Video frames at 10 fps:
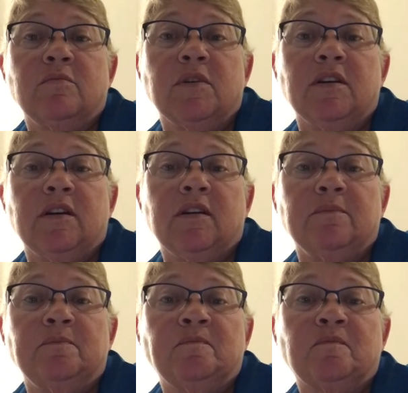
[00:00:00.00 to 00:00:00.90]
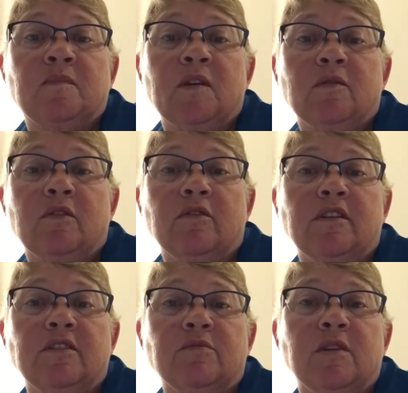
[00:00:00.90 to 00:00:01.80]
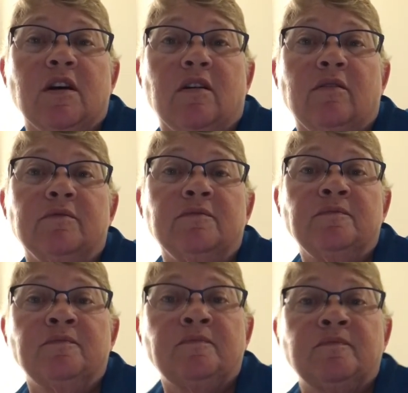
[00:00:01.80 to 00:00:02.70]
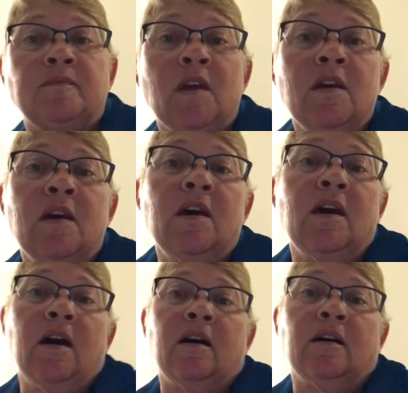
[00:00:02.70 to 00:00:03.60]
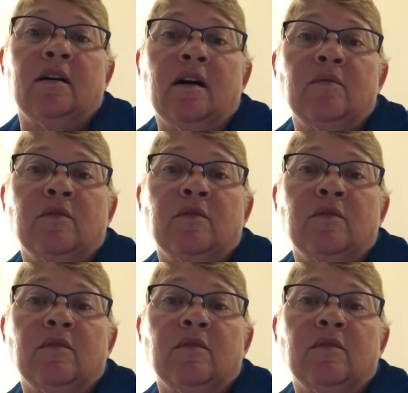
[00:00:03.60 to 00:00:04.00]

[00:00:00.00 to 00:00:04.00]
but we're learning as we go. I